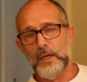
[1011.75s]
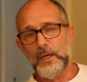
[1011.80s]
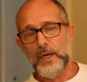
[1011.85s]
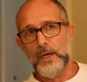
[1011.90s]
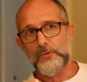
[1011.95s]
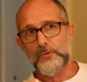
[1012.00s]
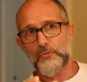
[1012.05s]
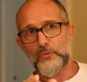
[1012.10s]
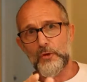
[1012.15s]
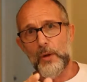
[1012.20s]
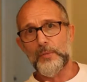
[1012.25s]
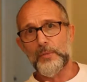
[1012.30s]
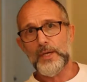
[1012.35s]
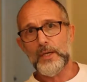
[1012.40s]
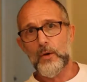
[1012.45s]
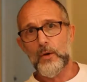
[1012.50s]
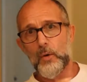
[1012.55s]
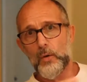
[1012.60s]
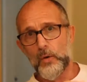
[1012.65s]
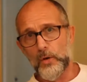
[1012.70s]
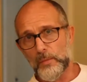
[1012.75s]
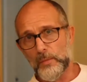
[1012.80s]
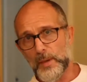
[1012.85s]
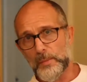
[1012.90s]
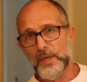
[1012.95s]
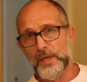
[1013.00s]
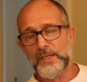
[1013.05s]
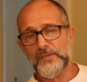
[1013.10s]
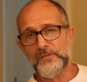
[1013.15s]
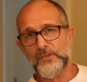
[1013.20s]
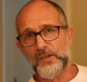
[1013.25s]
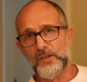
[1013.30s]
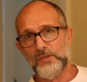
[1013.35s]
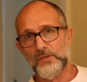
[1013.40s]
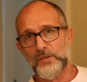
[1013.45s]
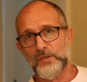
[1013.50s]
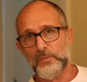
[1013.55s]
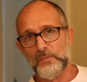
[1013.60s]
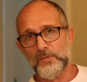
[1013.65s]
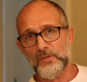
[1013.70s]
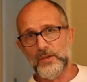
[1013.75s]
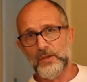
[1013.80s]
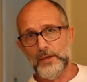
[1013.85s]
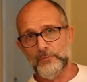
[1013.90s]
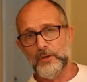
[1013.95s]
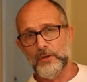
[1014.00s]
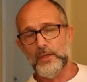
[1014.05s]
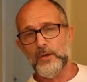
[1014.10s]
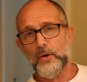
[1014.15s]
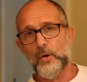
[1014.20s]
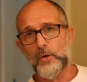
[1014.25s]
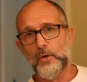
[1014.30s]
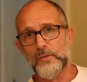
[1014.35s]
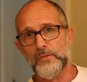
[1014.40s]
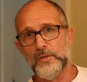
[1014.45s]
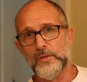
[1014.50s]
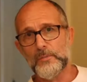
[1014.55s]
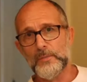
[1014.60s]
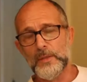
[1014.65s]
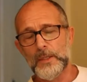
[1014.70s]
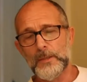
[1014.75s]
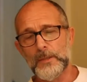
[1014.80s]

and dropping all of my belief systems, literally all of them,